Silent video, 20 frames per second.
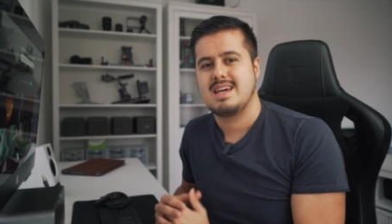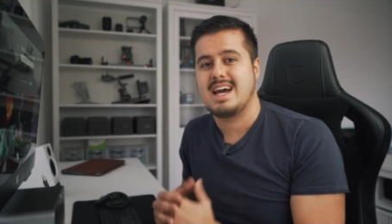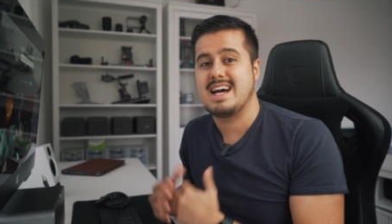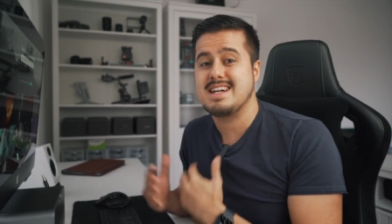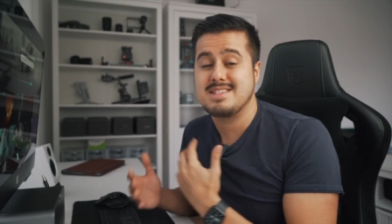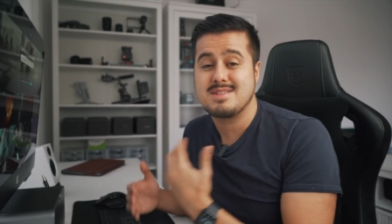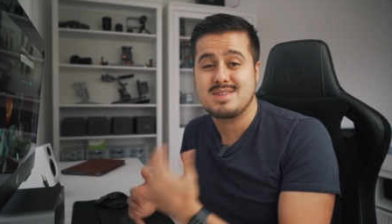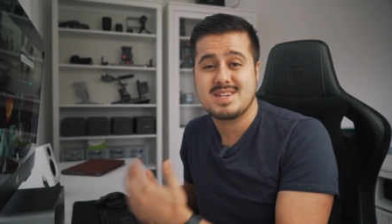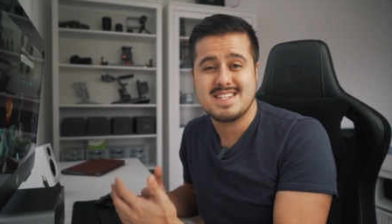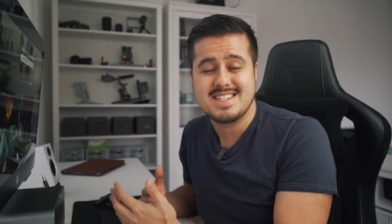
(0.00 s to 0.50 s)

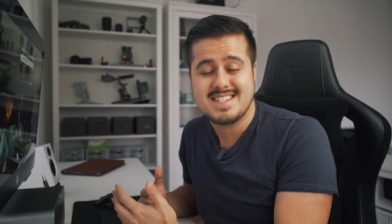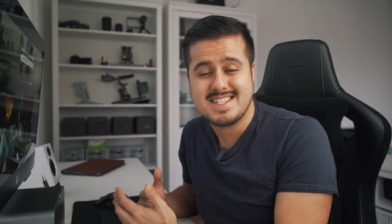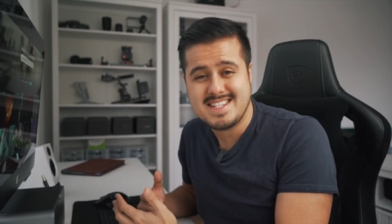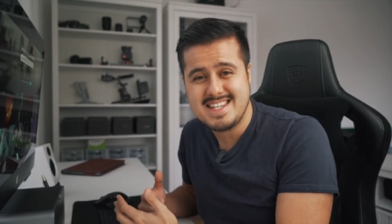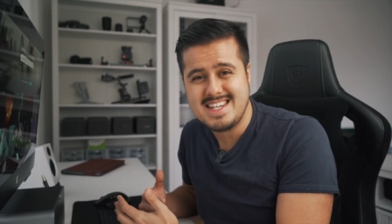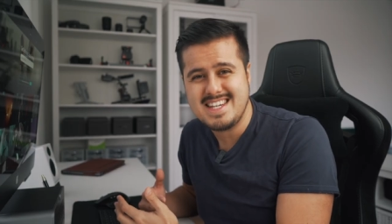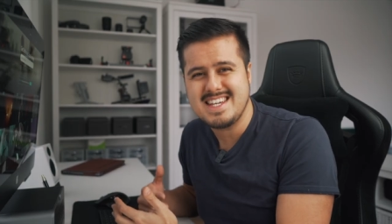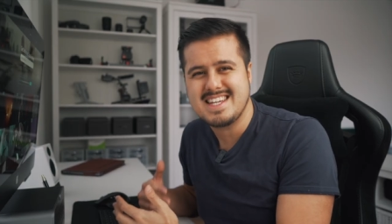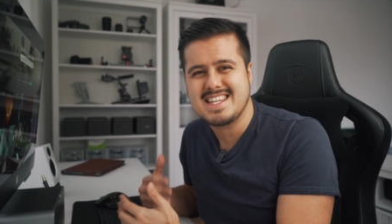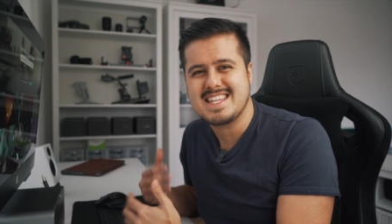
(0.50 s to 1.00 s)
As you can
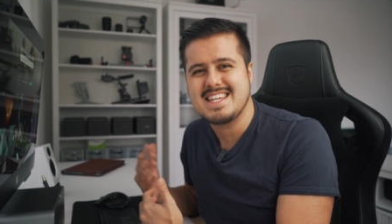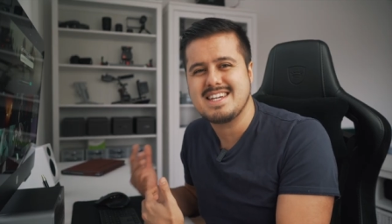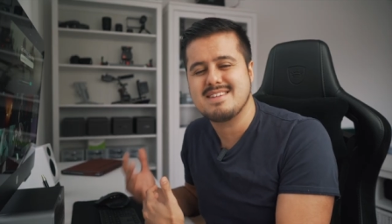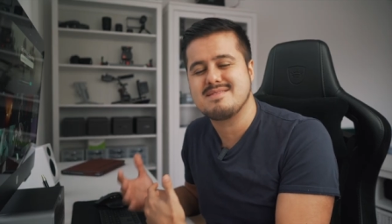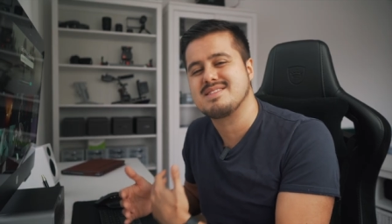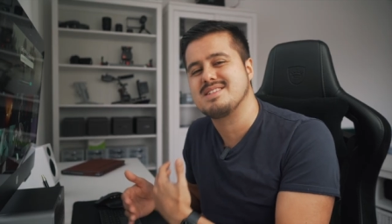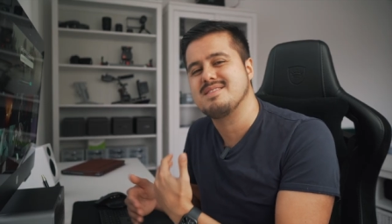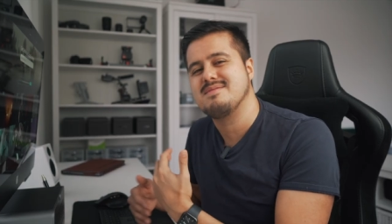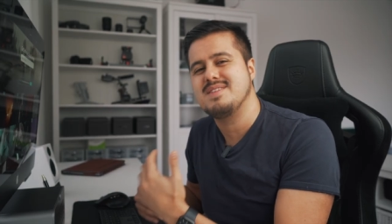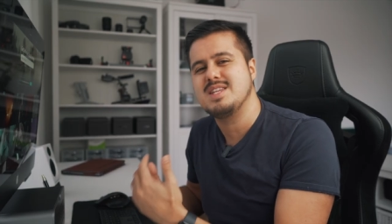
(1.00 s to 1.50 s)
see, it
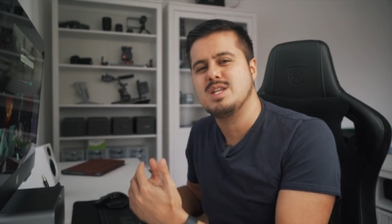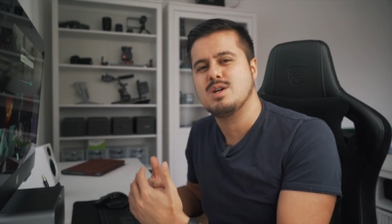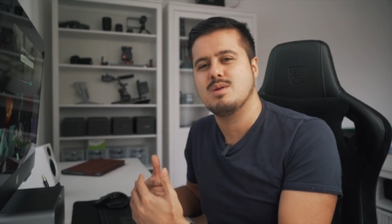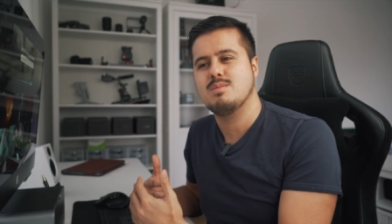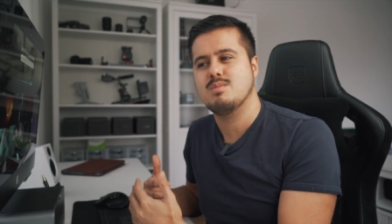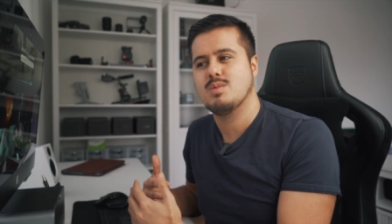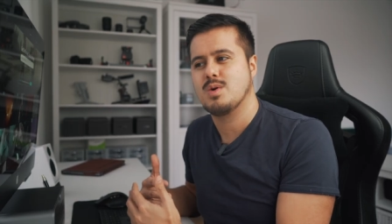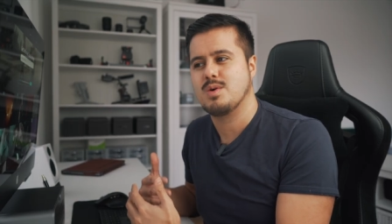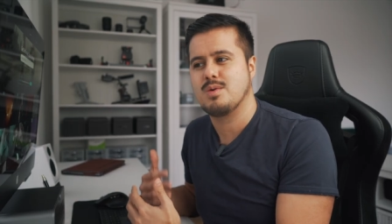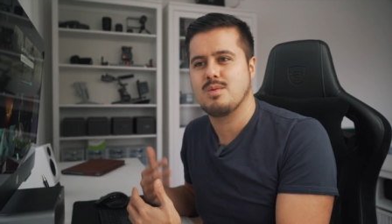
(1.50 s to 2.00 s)
gives the video
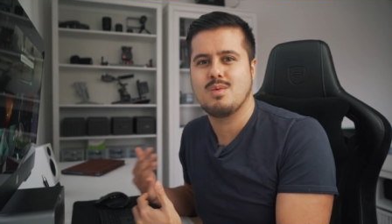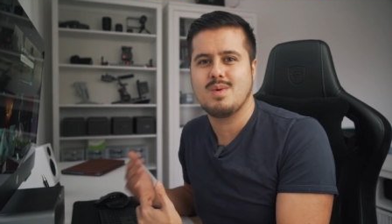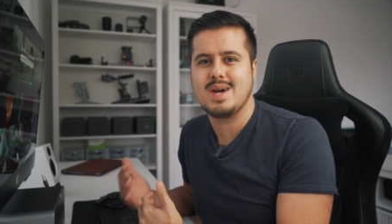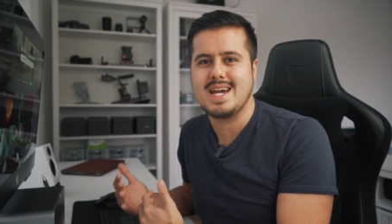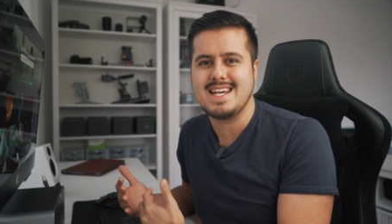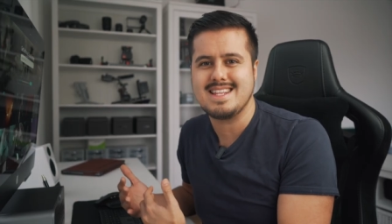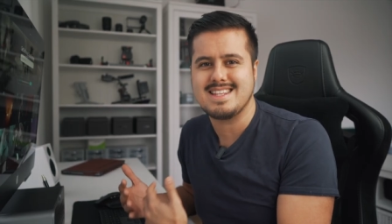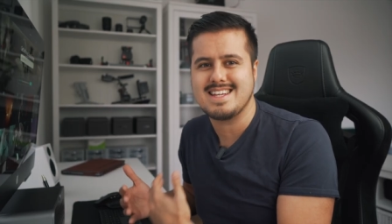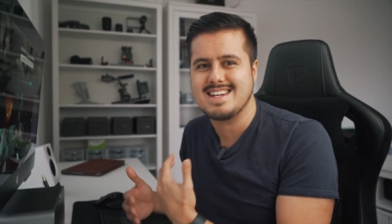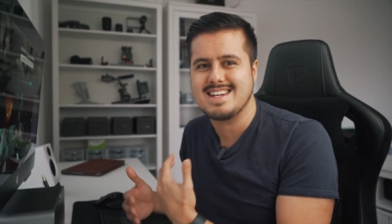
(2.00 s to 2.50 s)
more weight